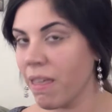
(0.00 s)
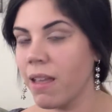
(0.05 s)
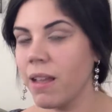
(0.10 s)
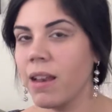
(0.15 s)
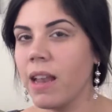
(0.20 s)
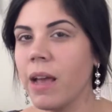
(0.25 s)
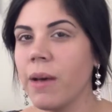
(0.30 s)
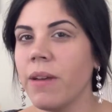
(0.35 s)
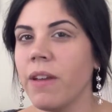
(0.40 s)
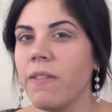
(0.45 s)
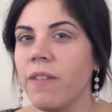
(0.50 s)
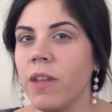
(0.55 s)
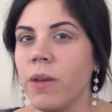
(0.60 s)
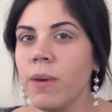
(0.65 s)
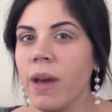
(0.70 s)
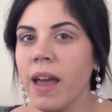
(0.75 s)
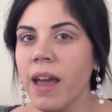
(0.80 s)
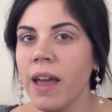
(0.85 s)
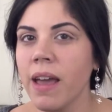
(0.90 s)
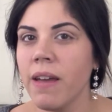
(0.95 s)
Now, if you
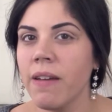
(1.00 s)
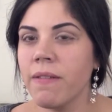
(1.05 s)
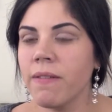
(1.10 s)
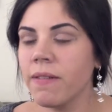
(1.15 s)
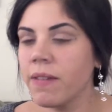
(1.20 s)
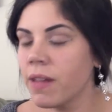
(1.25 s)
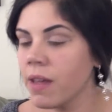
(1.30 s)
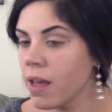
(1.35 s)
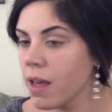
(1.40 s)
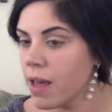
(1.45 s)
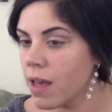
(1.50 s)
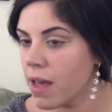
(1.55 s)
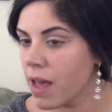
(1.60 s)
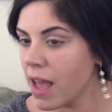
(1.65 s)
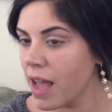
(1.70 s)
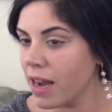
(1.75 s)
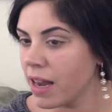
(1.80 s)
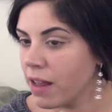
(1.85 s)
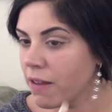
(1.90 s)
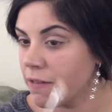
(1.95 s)
have
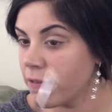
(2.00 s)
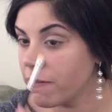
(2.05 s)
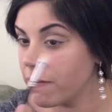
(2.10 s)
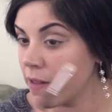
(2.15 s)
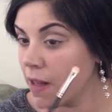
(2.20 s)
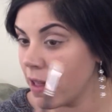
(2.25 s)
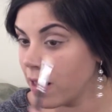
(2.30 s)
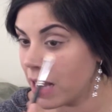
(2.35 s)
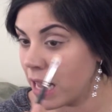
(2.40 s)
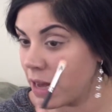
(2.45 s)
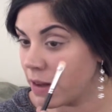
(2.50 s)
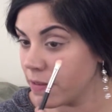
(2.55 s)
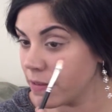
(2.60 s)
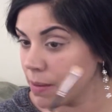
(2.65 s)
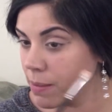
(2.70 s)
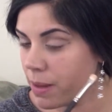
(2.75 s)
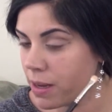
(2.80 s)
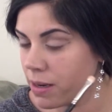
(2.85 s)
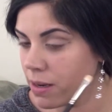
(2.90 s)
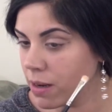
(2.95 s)
any fallout
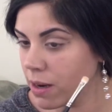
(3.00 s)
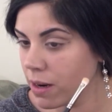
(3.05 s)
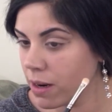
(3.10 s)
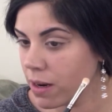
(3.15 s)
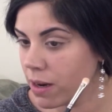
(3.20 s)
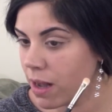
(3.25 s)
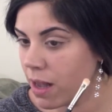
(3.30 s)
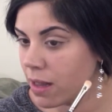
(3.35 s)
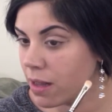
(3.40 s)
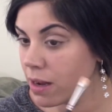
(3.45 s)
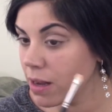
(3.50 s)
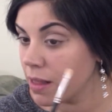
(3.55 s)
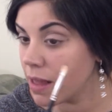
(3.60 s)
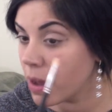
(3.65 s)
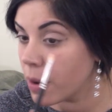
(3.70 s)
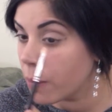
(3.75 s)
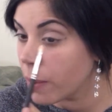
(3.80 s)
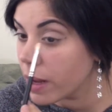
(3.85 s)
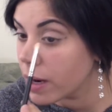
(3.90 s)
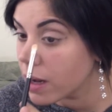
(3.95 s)
from that dark color
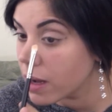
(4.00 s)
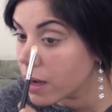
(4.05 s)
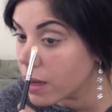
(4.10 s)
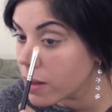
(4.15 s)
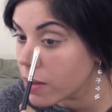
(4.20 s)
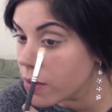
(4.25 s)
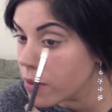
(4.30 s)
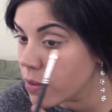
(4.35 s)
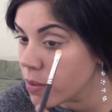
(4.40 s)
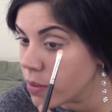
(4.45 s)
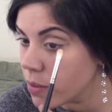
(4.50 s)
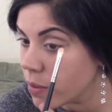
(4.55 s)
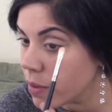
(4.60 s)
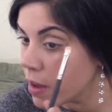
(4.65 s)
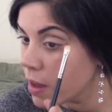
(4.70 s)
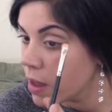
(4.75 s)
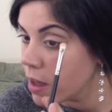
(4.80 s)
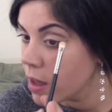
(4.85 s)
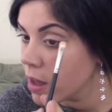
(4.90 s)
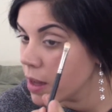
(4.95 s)
that went onto
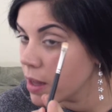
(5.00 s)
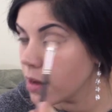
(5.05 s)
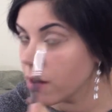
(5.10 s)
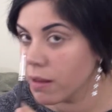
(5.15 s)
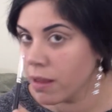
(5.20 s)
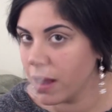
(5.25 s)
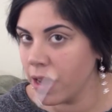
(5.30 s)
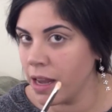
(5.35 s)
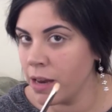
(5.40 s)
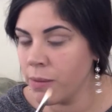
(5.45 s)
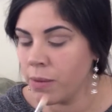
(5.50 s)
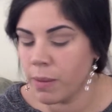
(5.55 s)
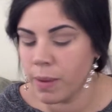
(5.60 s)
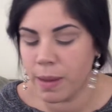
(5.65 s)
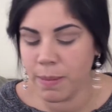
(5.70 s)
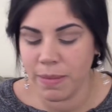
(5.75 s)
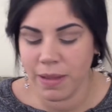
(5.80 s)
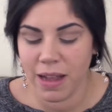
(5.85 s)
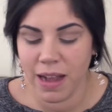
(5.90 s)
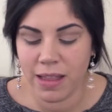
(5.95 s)
your lid where we
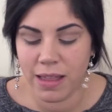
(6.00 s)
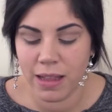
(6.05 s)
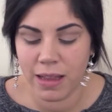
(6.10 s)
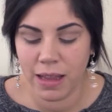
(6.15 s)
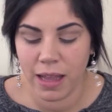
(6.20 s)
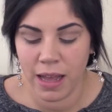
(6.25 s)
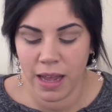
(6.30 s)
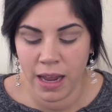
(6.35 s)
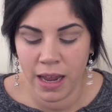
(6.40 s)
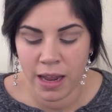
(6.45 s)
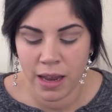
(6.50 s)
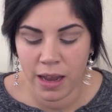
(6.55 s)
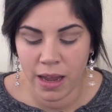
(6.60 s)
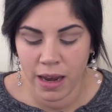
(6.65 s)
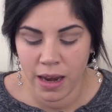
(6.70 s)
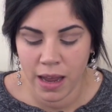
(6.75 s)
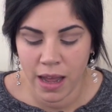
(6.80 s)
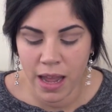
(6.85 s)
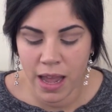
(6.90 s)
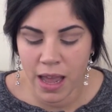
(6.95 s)
applied the light,
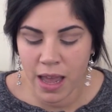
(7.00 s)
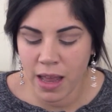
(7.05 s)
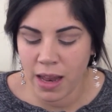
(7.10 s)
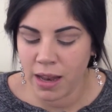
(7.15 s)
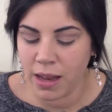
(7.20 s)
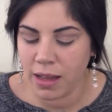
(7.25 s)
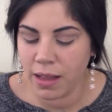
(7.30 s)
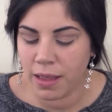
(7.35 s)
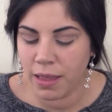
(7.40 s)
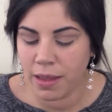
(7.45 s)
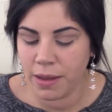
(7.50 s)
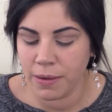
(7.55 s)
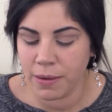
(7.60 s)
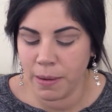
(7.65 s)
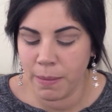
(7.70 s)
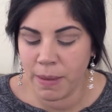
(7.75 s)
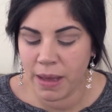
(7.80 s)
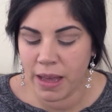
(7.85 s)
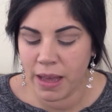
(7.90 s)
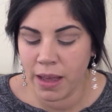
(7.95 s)
and I had it a
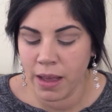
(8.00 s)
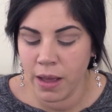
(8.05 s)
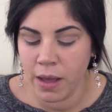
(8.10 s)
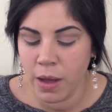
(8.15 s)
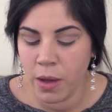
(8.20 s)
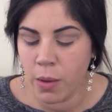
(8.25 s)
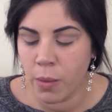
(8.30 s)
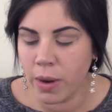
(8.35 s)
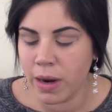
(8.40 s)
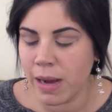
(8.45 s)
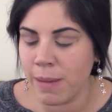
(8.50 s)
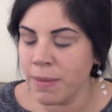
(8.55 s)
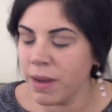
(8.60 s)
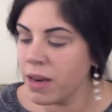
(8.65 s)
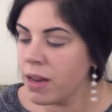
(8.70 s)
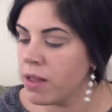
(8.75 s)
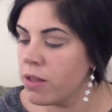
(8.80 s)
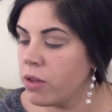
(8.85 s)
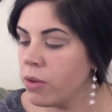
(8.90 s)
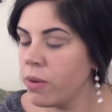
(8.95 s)
little bit, what I'm
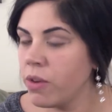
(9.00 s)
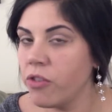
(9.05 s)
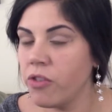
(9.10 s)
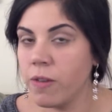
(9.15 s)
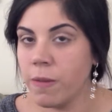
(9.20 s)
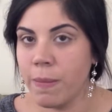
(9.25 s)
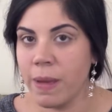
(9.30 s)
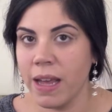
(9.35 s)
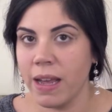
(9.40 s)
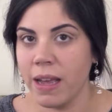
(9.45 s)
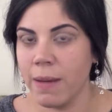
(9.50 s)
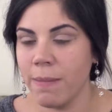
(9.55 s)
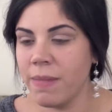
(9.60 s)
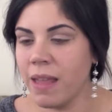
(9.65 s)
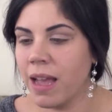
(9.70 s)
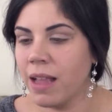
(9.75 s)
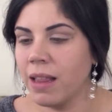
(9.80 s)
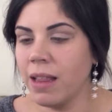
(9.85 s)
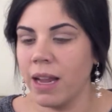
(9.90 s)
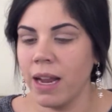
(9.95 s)
going to do is just pick up
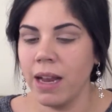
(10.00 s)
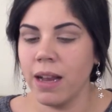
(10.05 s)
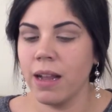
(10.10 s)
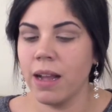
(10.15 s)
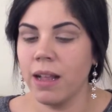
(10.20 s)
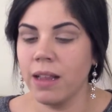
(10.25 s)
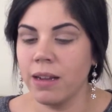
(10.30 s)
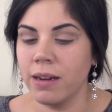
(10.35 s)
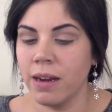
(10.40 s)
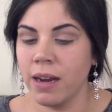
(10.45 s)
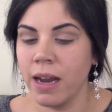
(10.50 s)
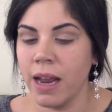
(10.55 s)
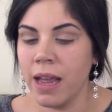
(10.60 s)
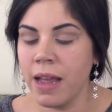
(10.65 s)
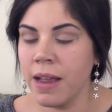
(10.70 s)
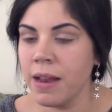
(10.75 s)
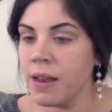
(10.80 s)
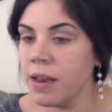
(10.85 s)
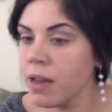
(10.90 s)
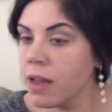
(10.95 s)
that light color
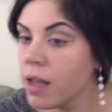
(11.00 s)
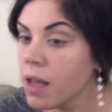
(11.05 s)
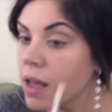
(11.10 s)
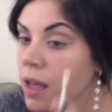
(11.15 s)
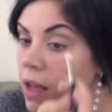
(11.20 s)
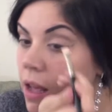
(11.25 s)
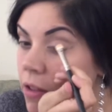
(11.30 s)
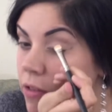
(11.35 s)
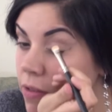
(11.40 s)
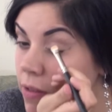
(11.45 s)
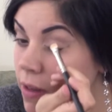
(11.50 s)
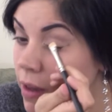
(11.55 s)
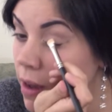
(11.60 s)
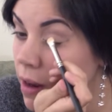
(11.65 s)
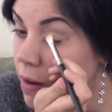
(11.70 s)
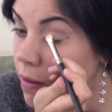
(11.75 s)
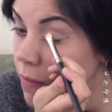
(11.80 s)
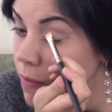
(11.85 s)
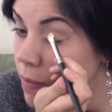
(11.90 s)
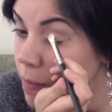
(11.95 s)
again and just
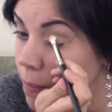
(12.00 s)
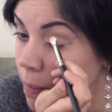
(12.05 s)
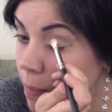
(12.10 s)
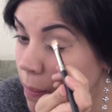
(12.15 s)
kind of